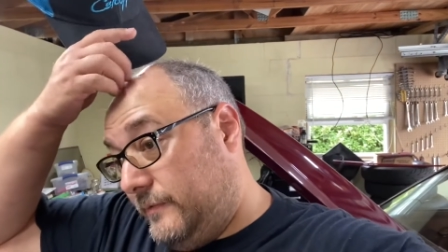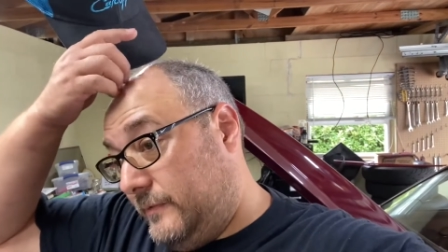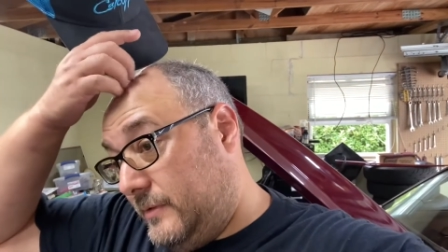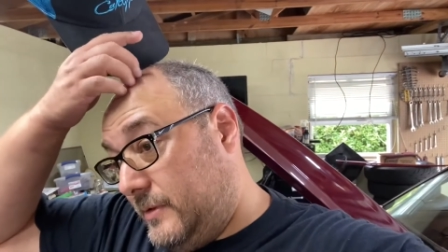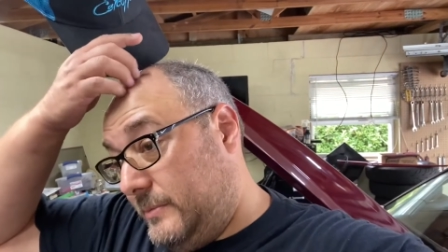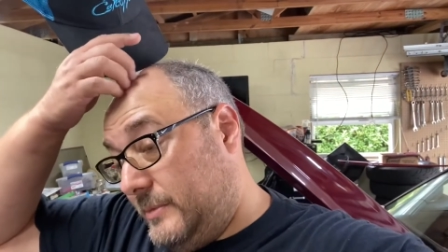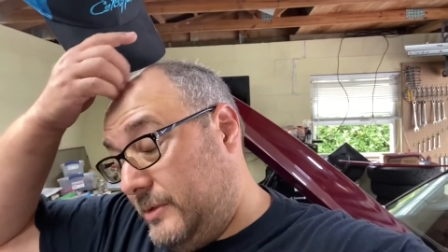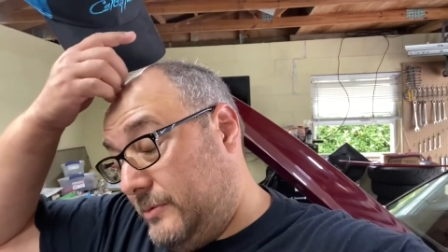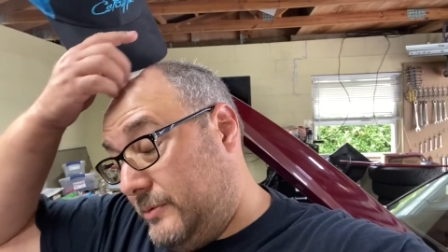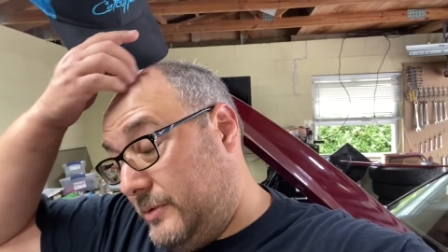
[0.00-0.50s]

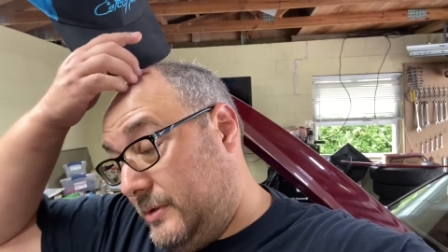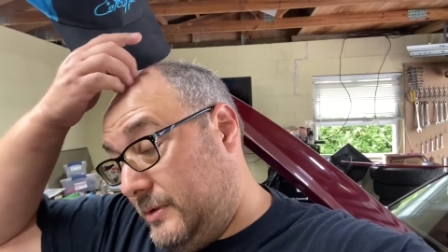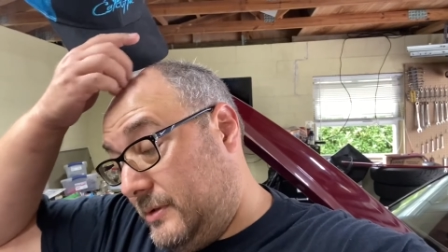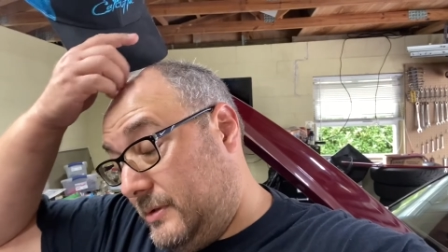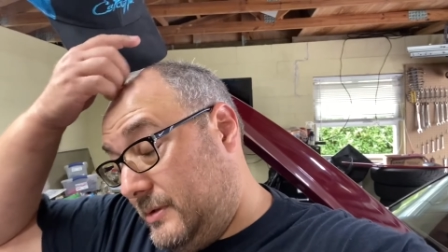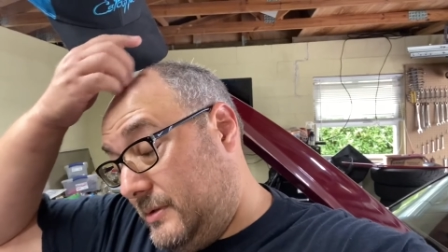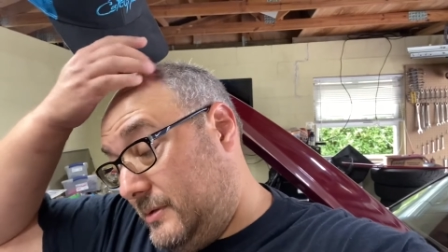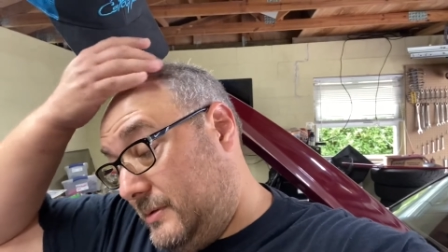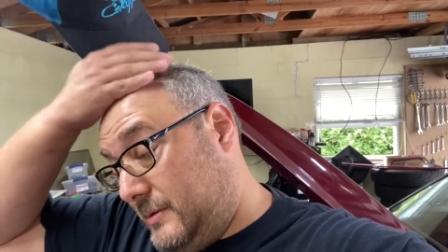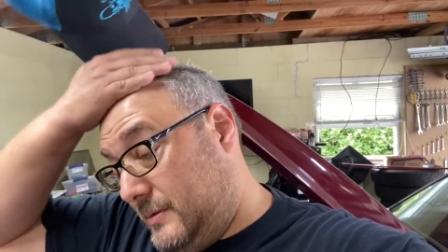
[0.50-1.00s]
I
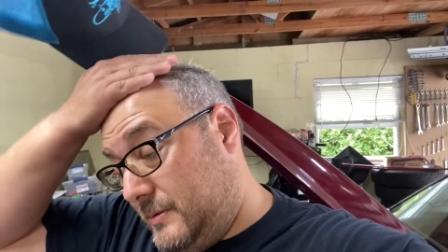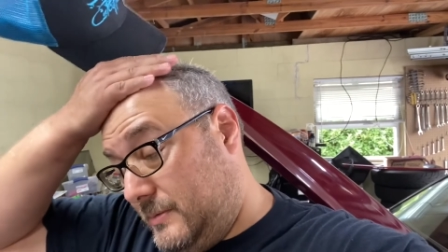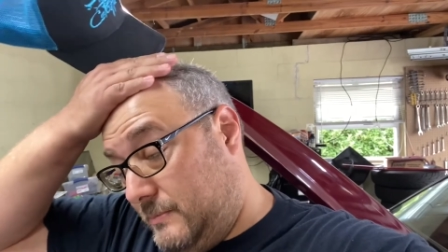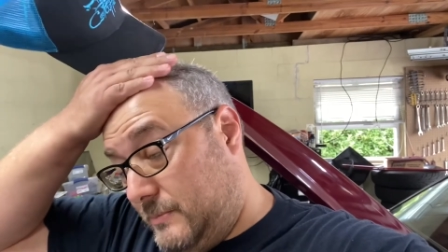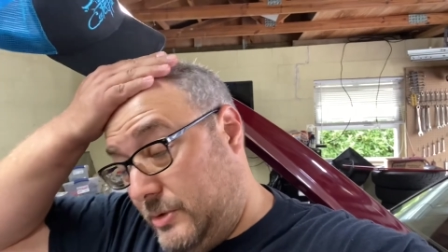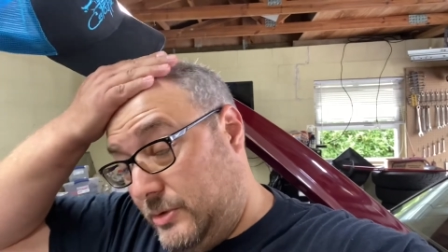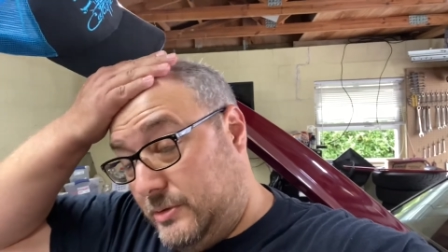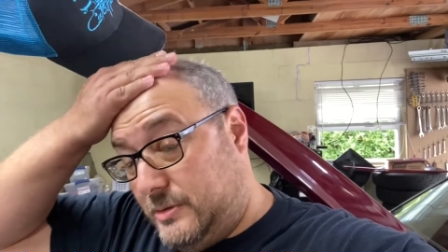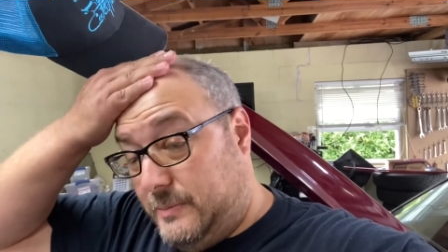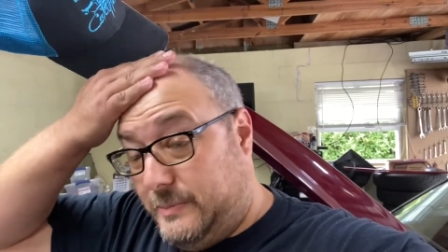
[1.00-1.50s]

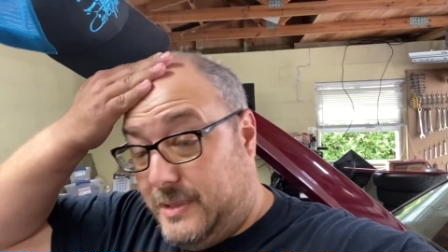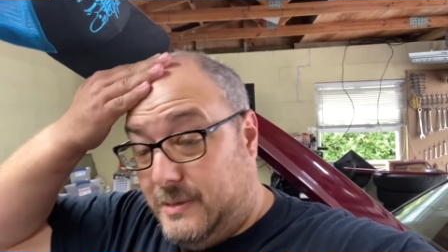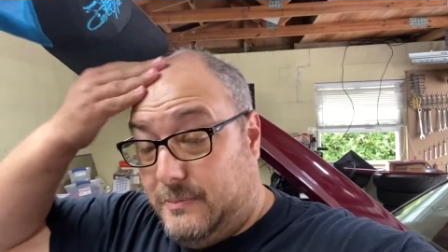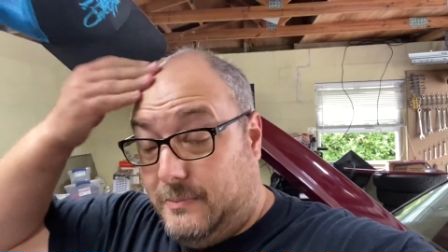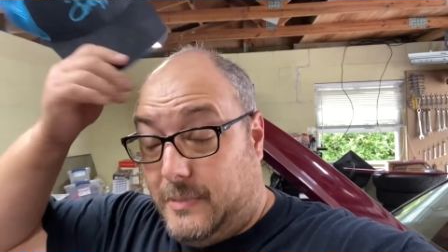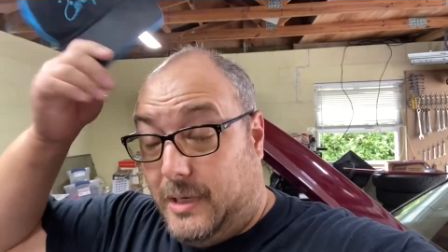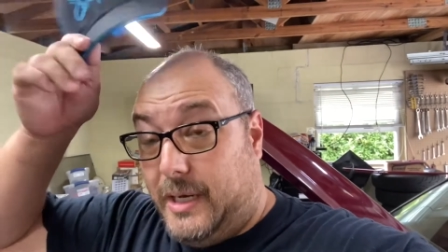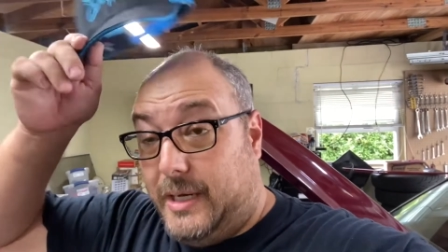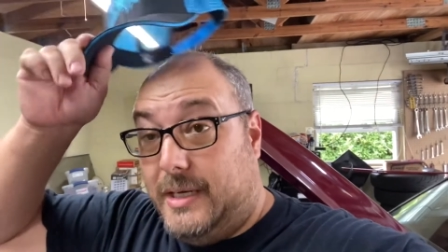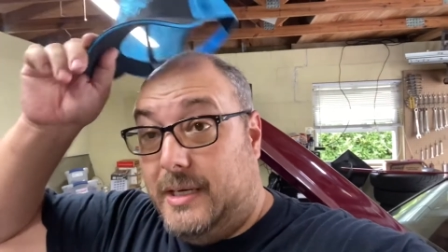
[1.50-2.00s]

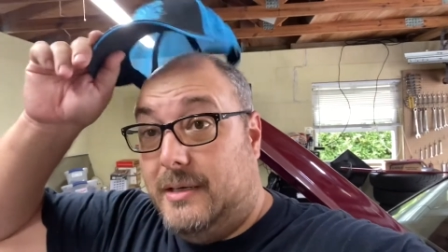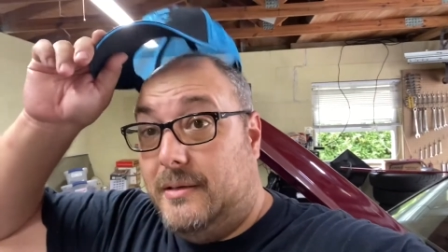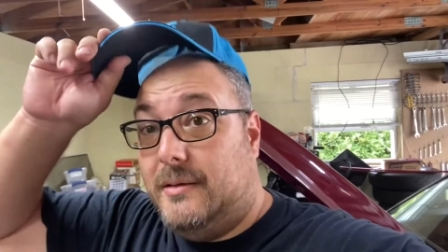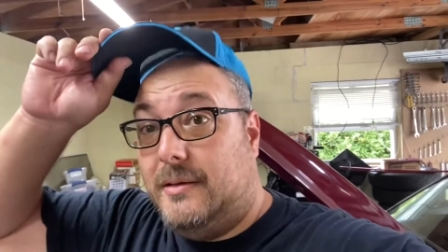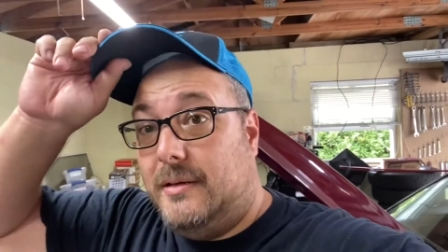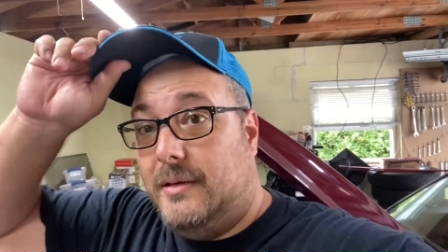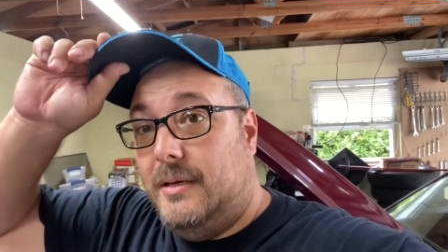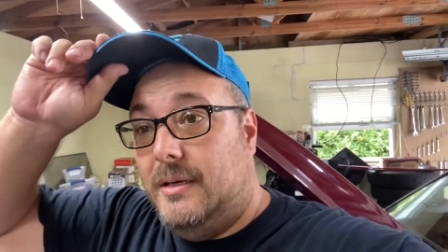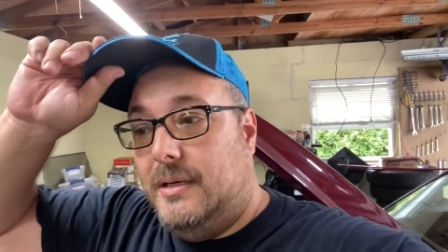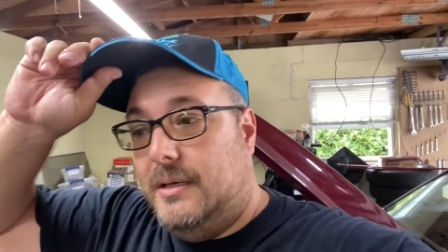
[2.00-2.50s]
mean, I didn't.